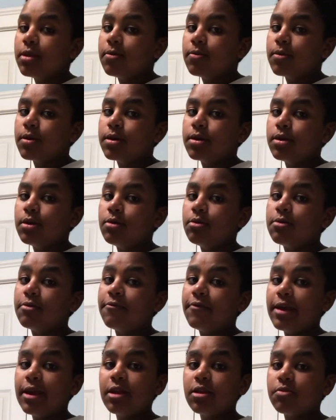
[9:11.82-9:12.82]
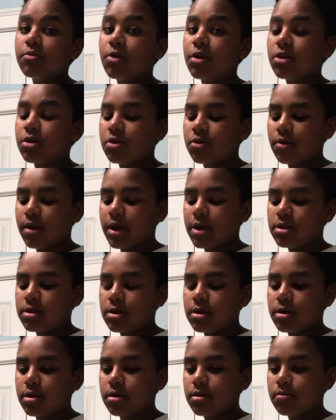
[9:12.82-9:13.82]
will use face
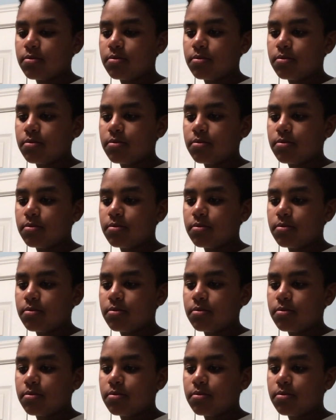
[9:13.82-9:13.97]
moisturizer,